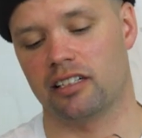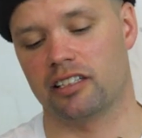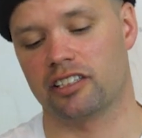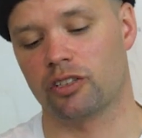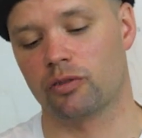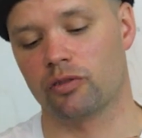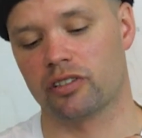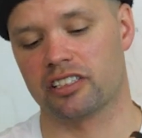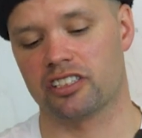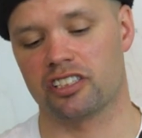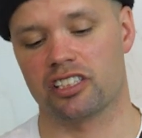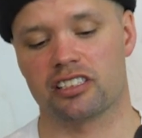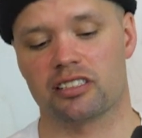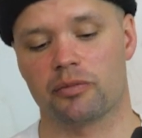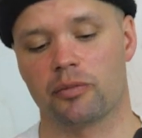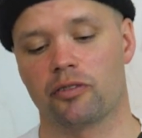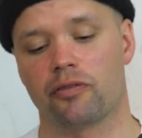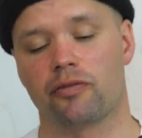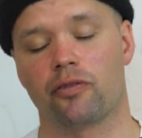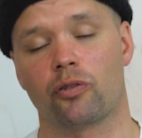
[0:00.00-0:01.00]
a tool
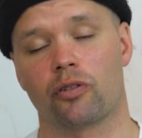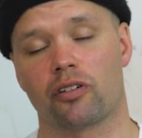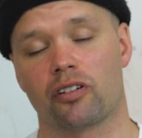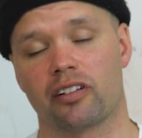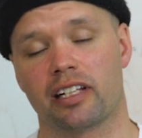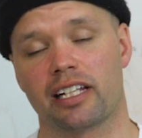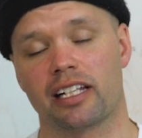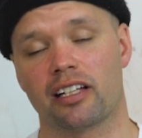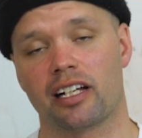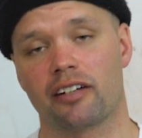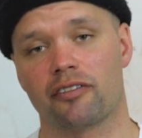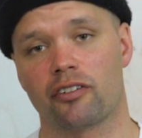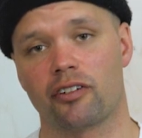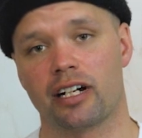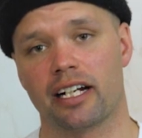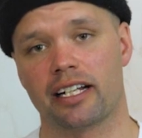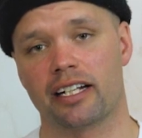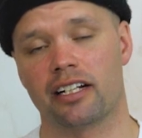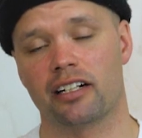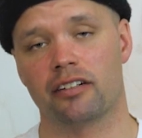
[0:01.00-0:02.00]
adjustable forward lean lever
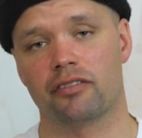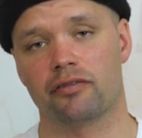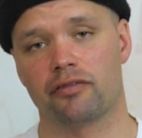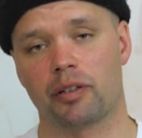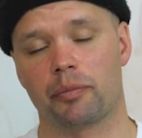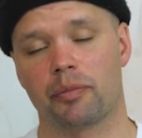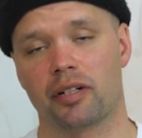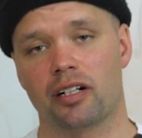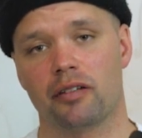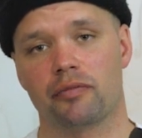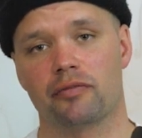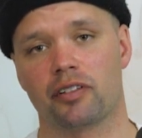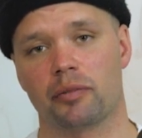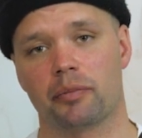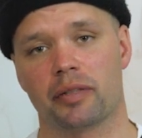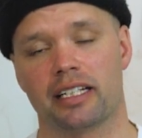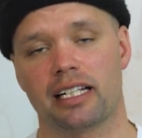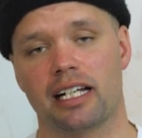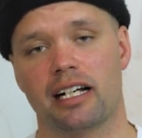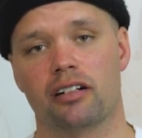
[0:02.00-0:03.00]
right here. Flip it up,
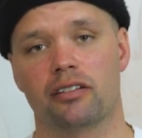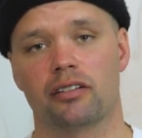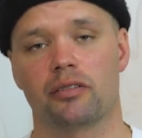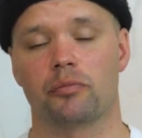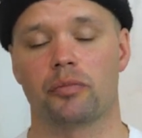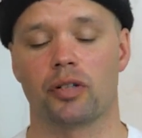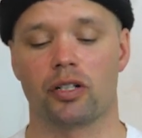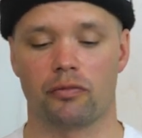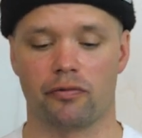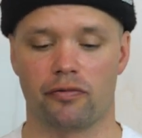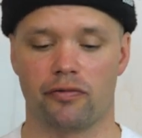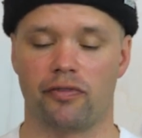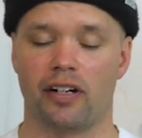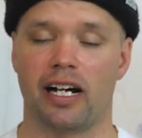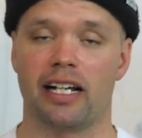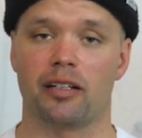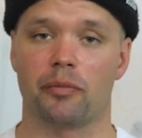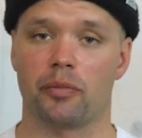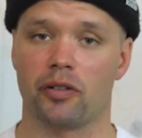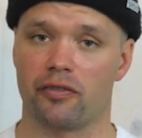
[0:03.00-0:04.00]
flip it down, boom.
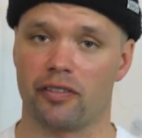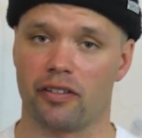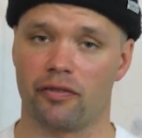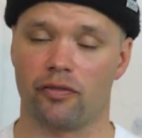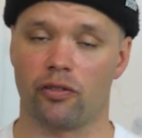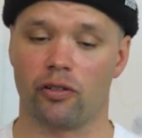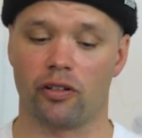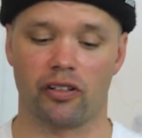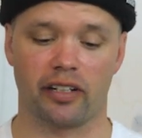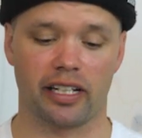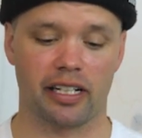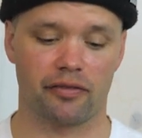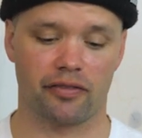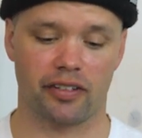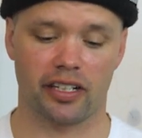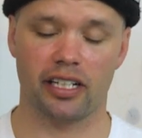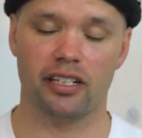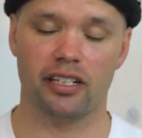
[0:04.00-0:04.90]
Find the perfect forward lean for